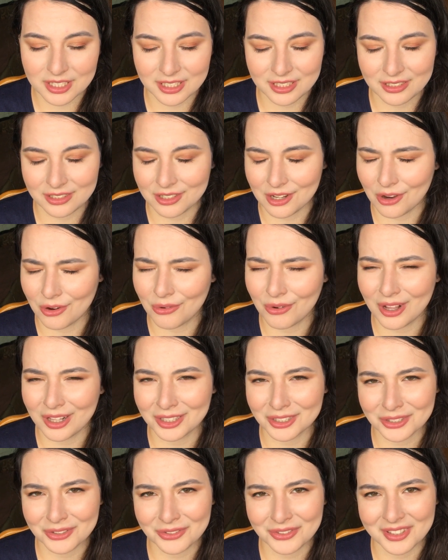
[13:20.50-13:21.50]
know a
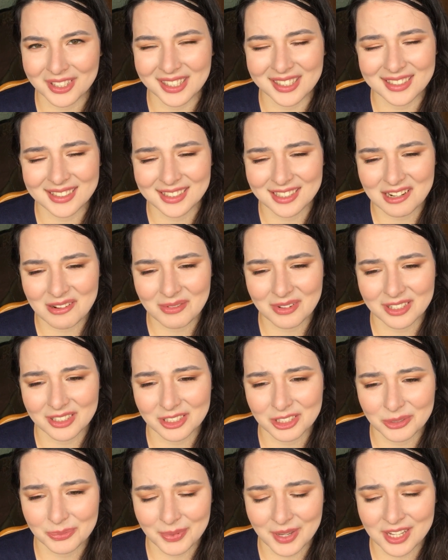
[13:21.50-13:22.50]
lot of things that I'm
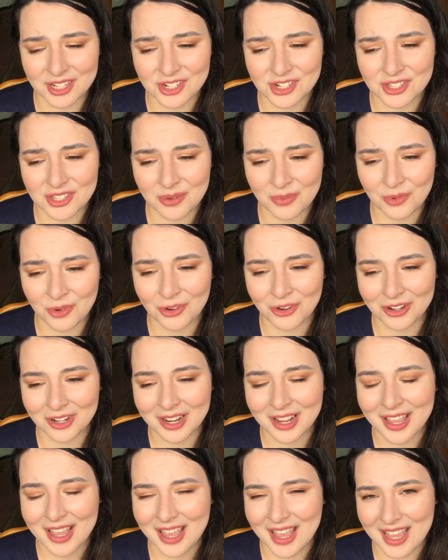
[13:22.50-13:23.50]
gonna spend them
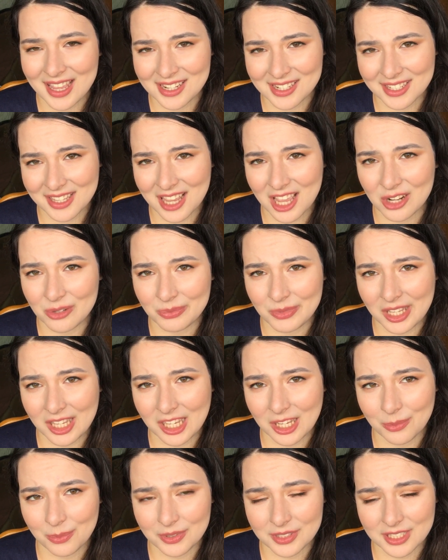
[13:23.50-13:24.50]
on, and again,
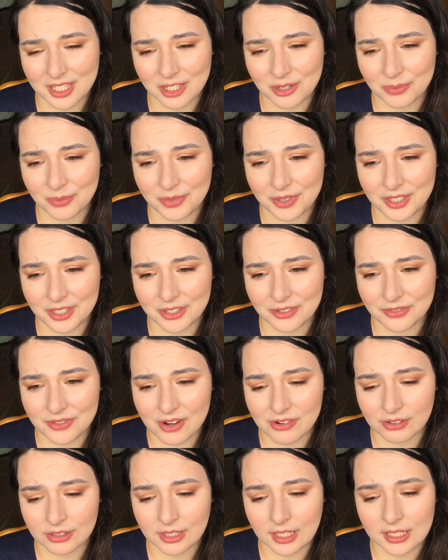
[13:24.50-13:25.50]
makeup is gonna be the
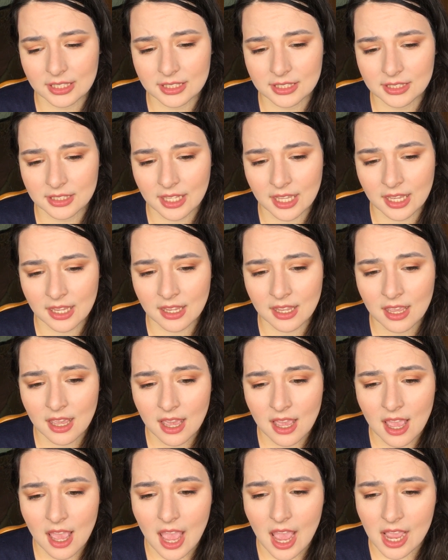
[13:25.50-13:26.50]
very last thing.
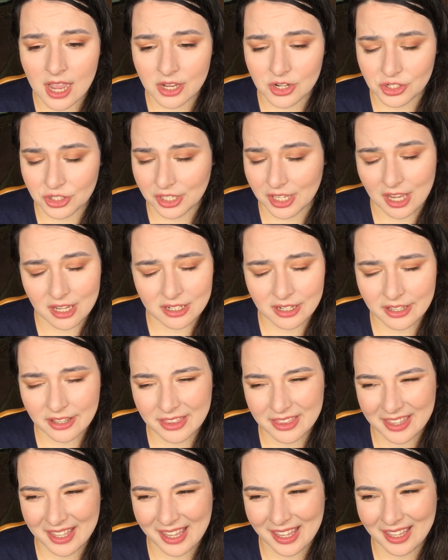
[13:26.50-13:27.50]
And again, I
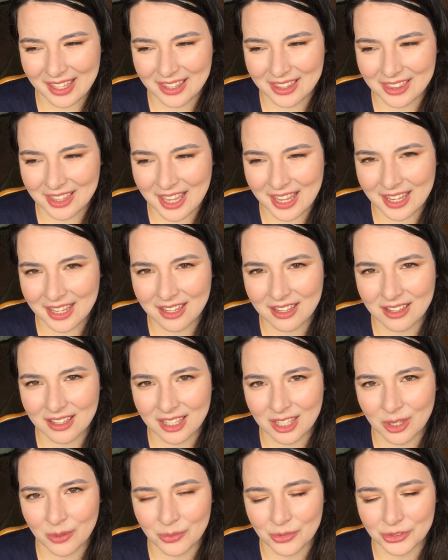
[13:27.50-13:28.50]

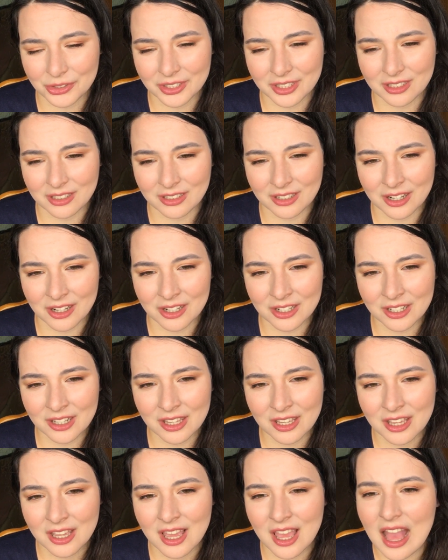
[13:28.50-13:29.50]
thank Kimberly Clark,
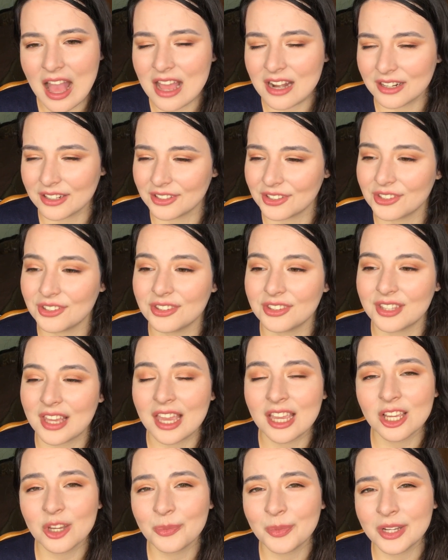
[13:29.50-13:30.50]
and I
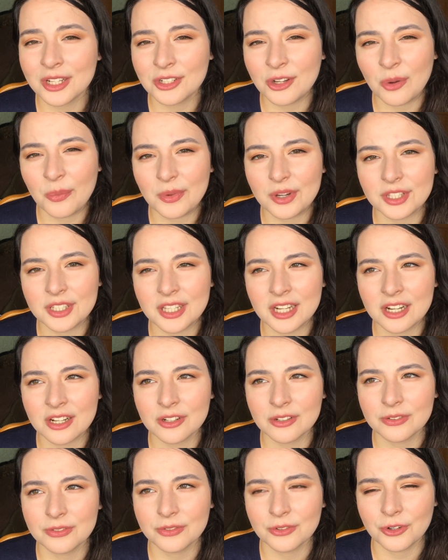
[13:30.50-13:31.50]
thank my
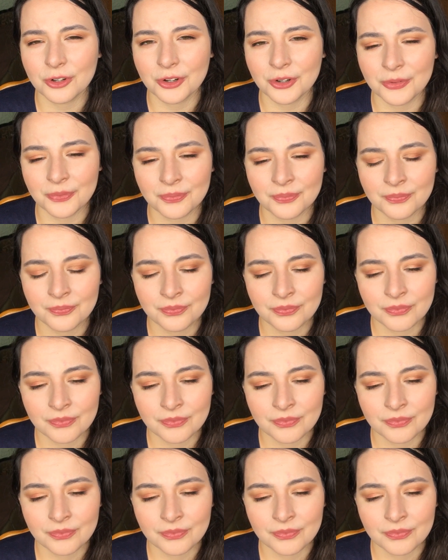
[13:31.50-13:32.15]
Bayer for